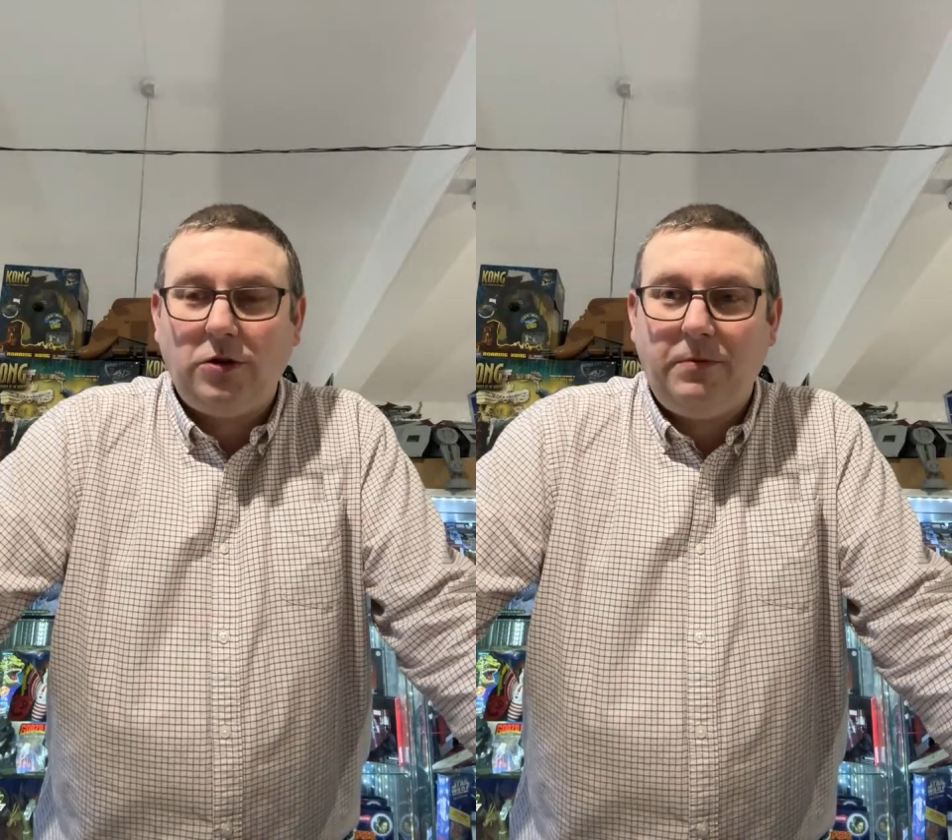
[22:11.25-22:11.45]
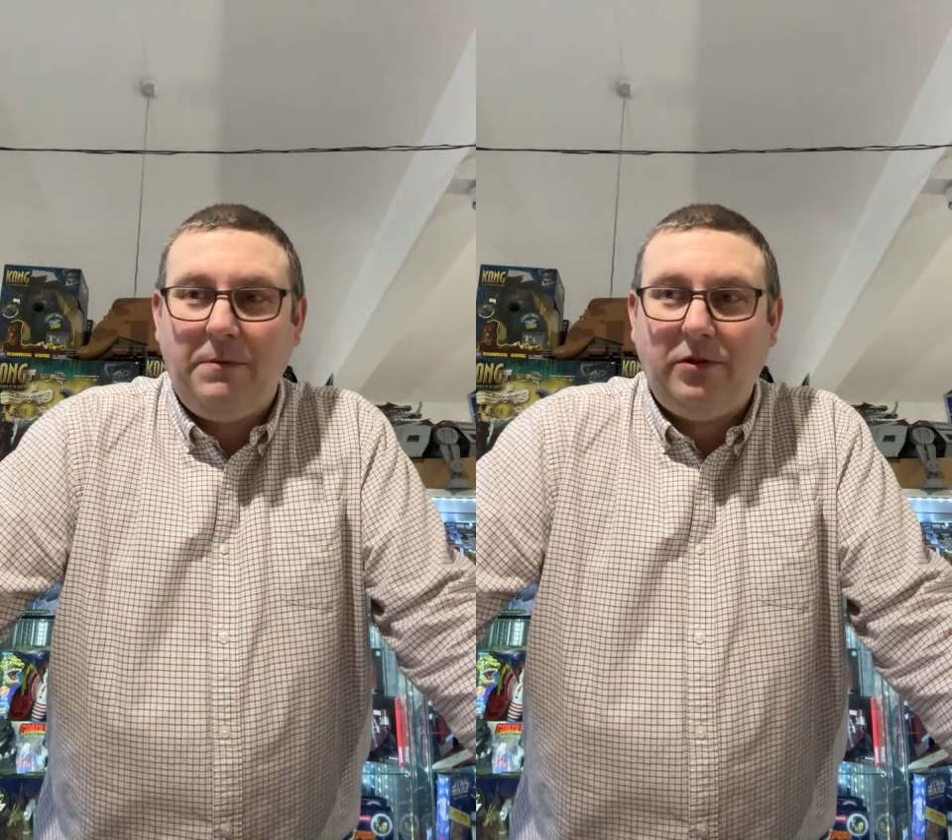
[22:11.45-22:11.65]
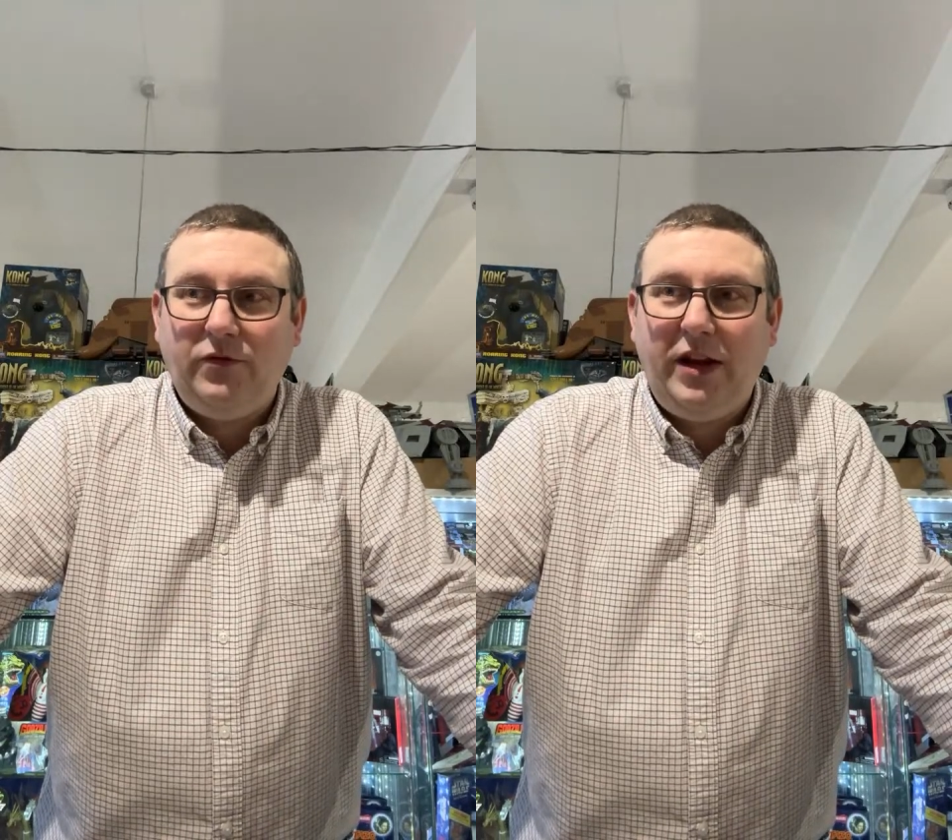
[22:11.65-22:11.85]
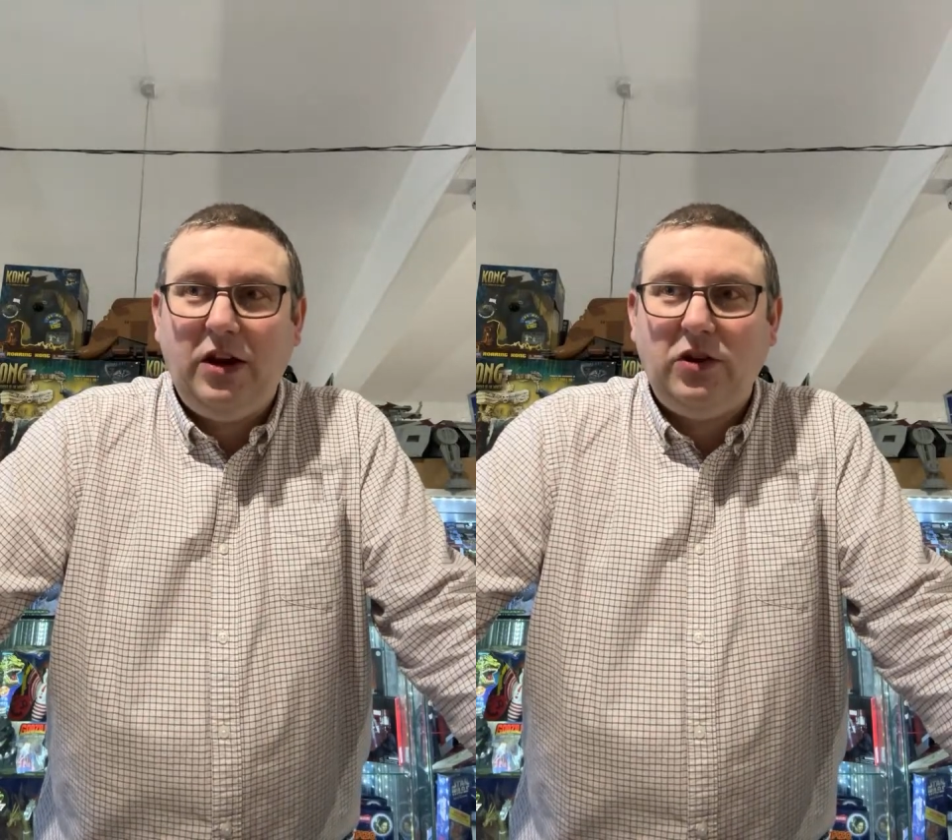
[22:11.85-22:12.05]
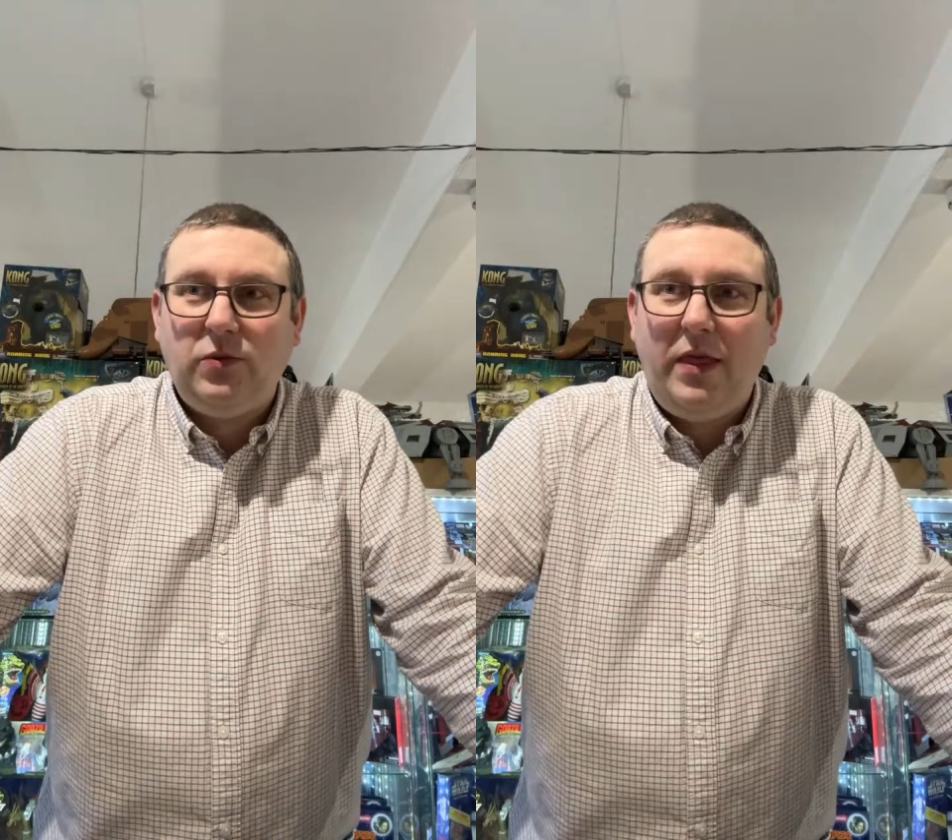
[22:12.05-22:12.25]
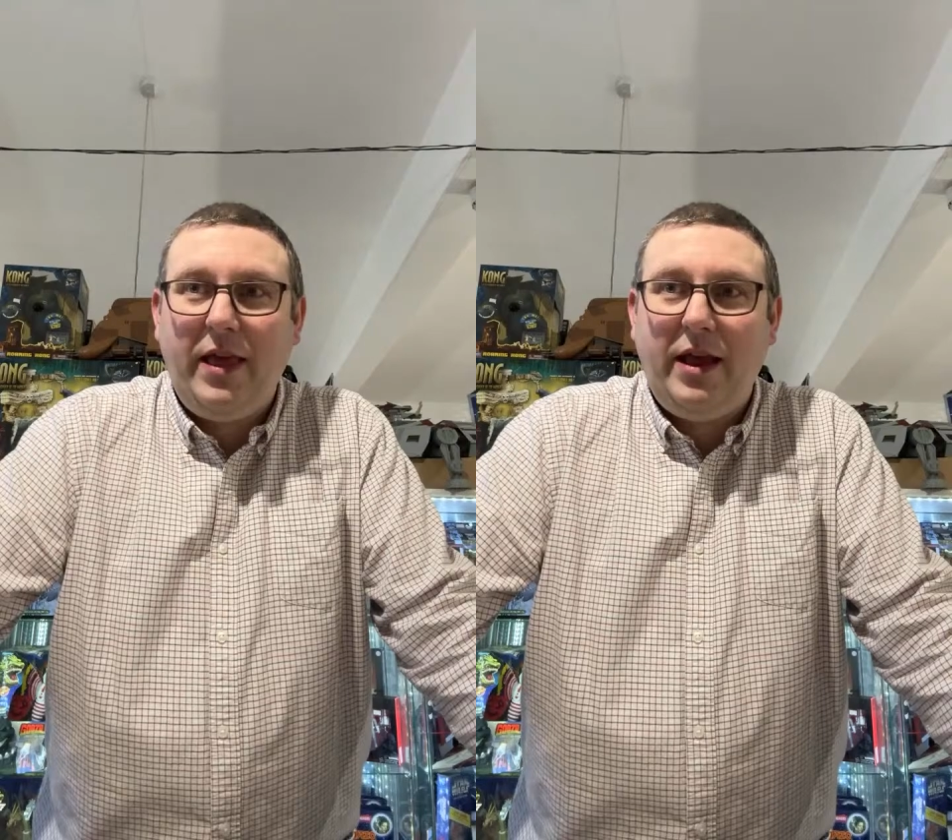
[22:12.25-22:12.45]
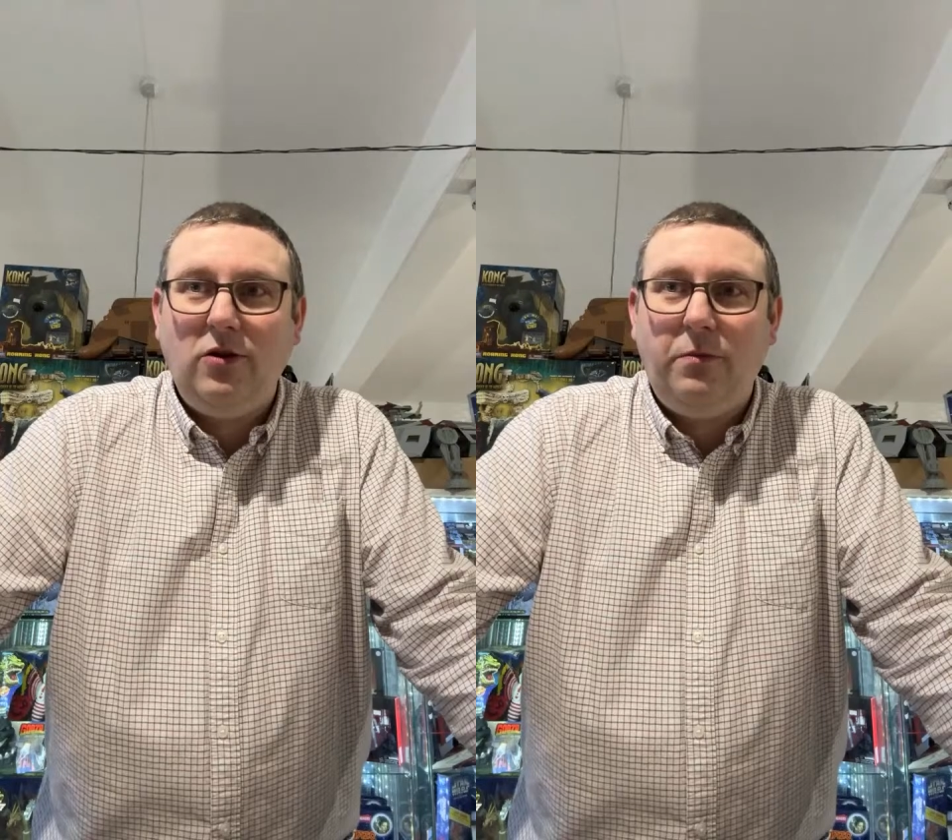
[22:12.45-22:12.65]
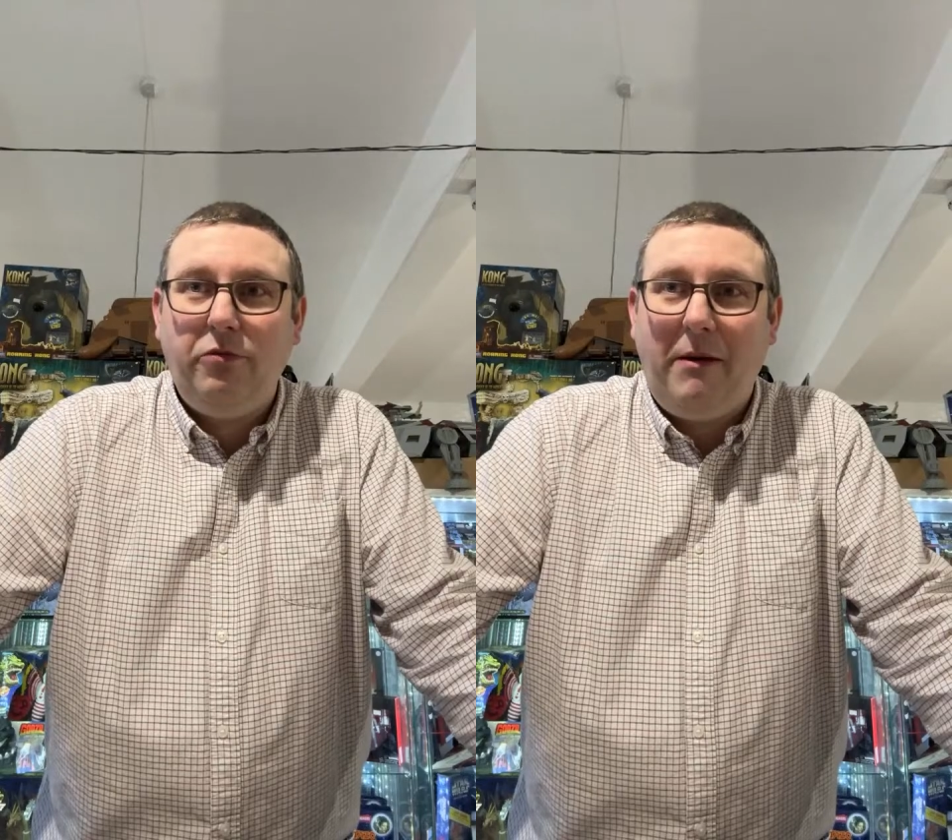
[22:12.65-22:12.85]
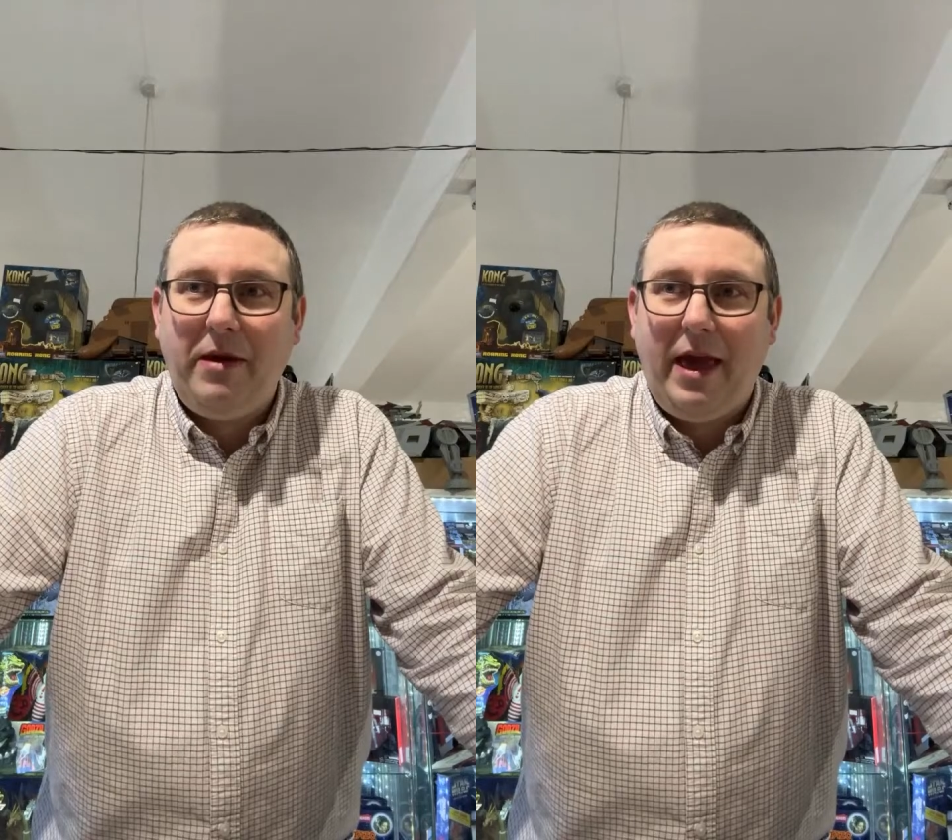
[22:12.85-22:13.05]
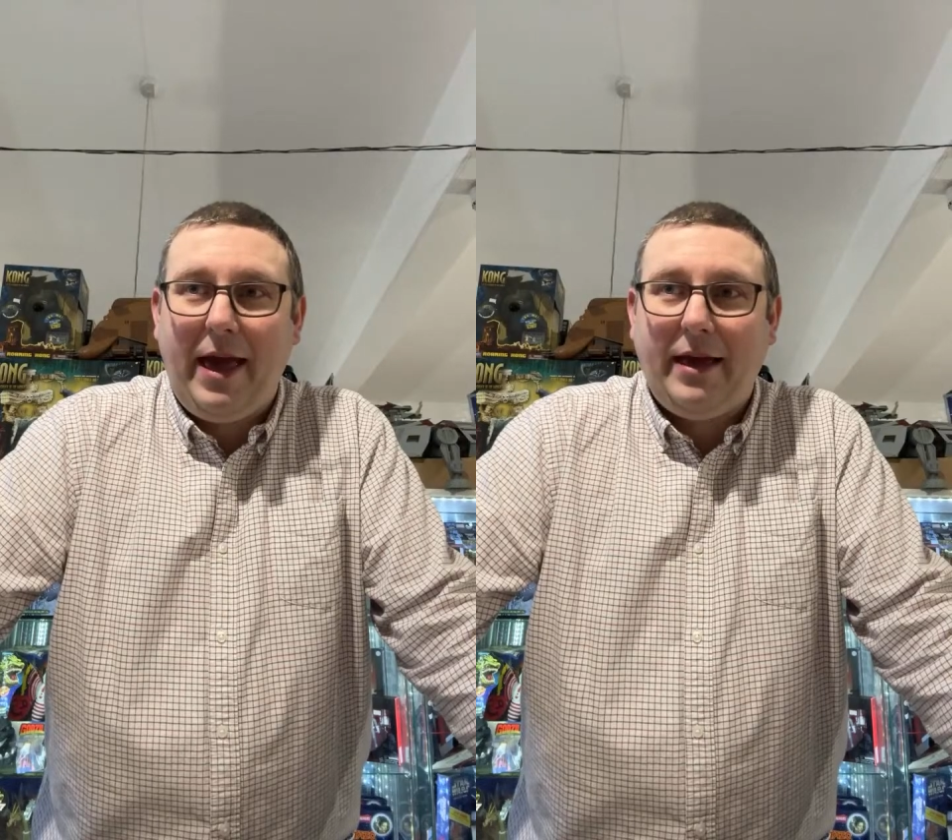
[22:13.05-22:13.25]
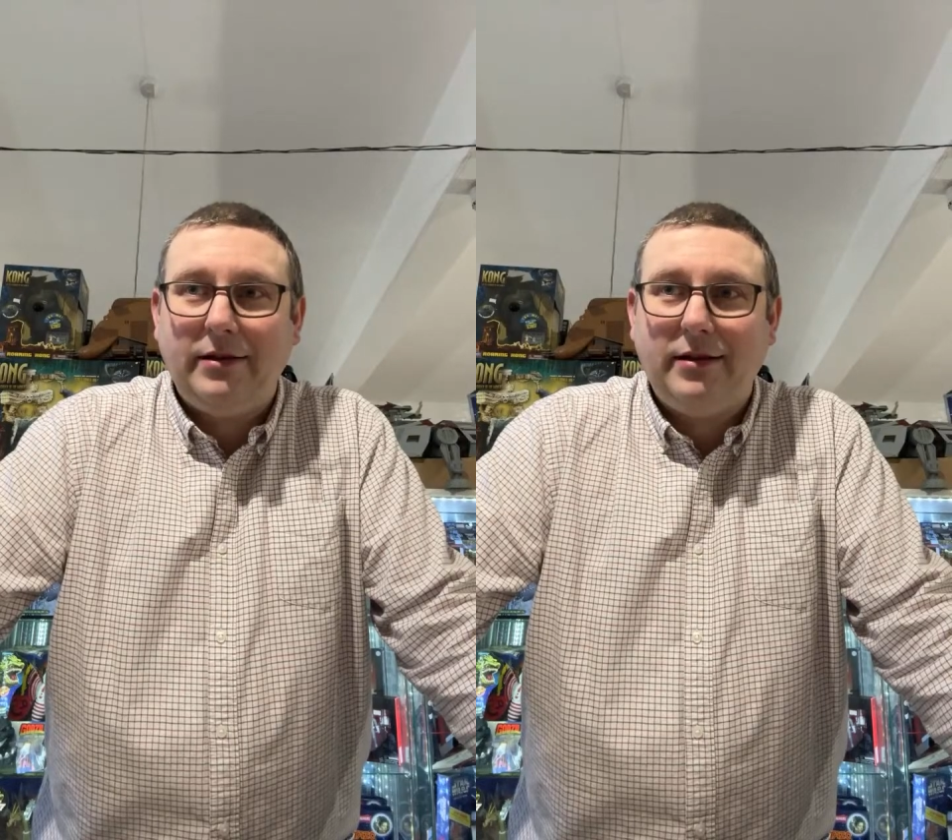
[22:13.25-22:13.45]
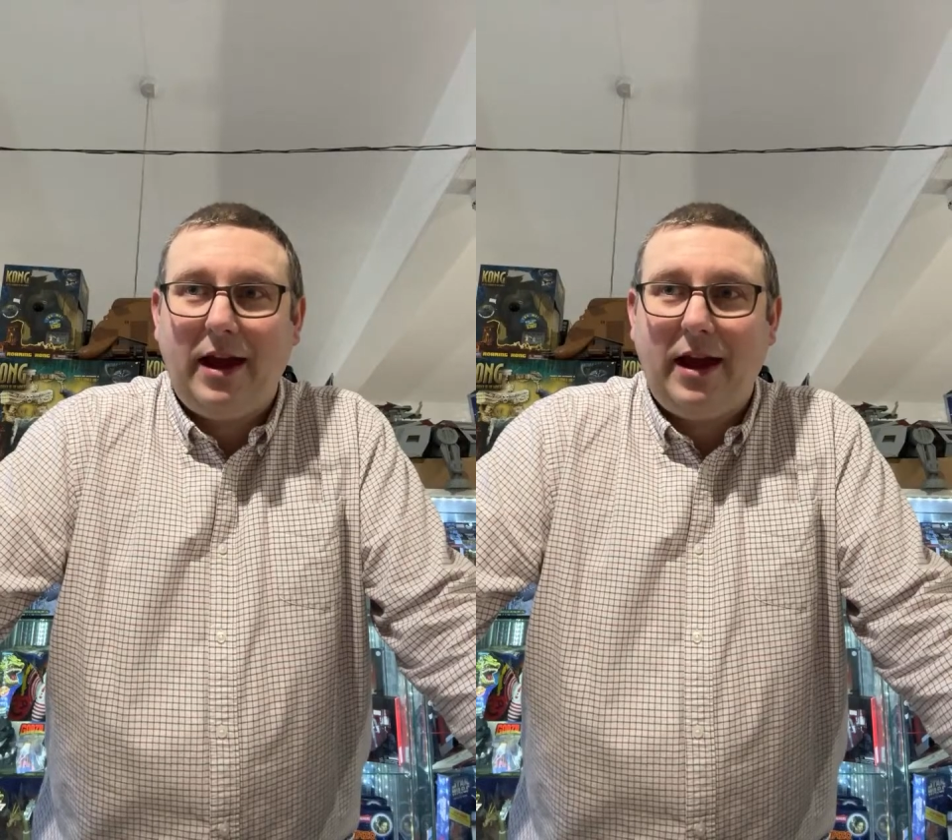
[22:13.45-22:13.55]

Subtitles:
people's videos when they do premieres